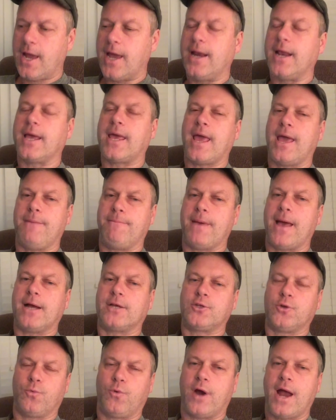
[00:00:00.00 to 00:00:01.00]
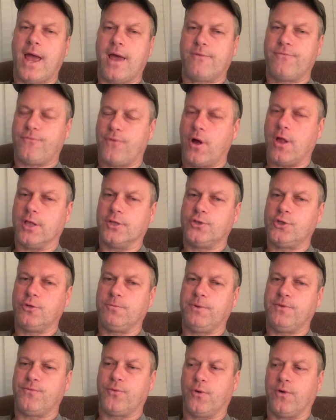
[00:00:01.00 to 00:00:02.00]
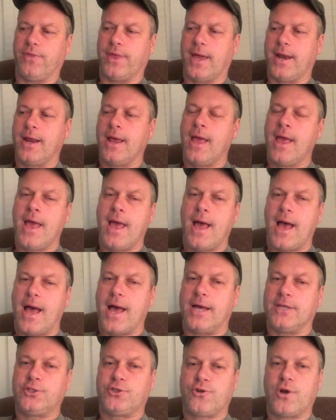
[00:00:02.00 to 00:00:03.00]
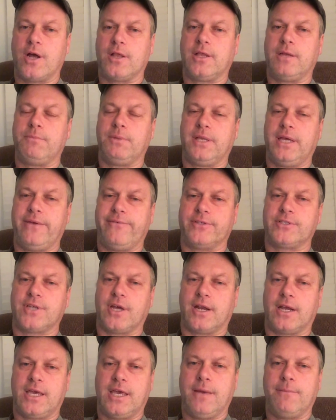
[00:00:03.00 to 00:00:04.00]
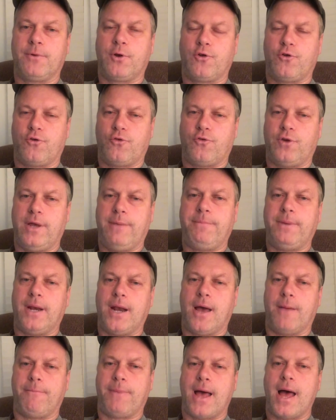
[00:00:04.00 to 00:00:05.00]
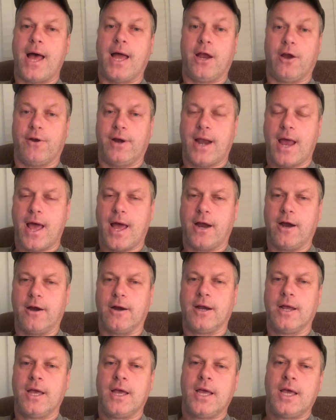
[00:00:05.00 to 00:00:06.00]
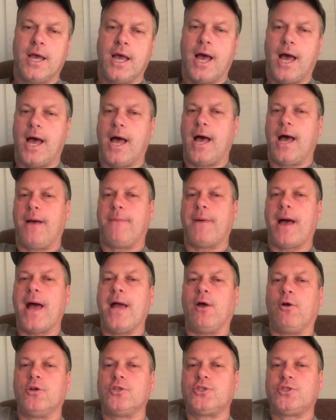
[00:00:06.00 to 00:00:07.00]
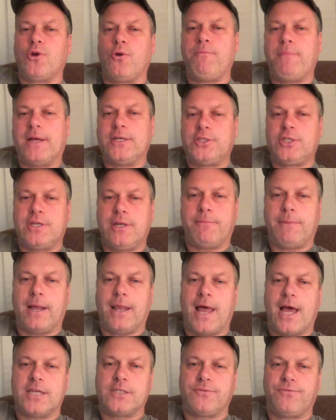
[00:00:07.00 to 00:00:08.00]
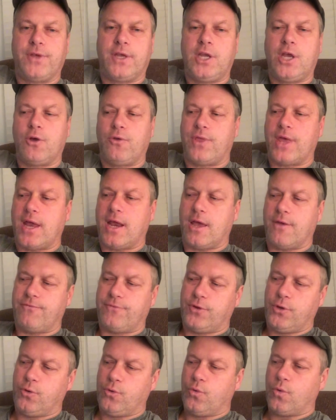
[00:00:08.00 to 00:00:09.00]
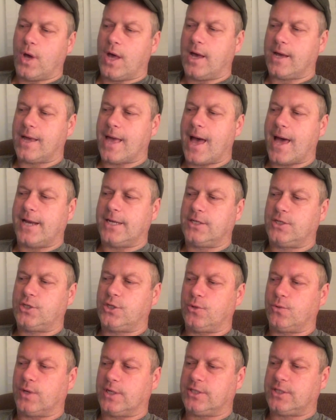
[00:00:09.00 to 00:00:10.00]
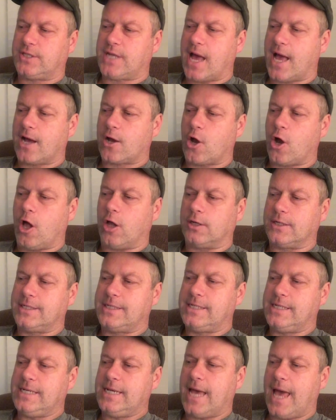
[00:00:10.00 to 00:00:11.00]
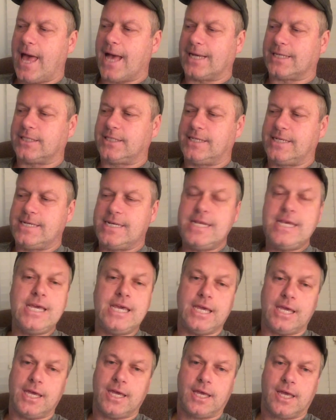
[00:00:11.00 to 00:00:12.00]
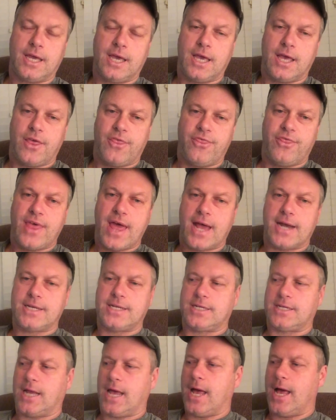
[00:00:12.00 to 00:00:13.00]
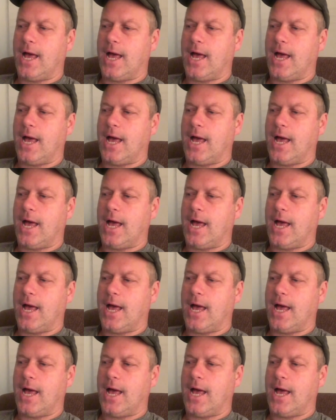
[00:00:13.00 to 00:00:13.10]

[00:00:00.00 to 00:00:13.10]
and it came back to where it had fallen to before that. I strongly believe it's going to keep creeping up higher and higher. I also mentioned in my last video that if you got into a stock called DXD, that